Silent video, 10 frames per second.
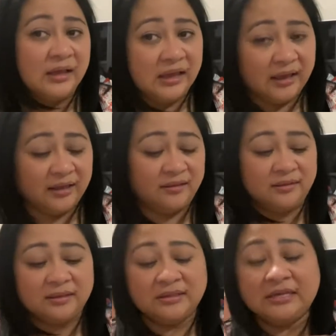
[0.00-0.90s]

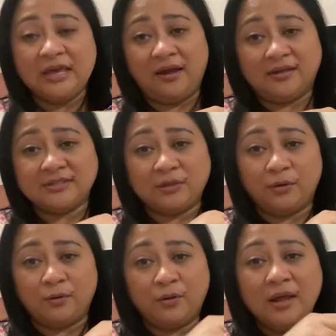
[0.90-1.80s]
And yeah,
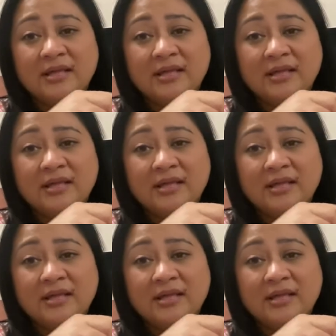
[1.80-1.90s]
so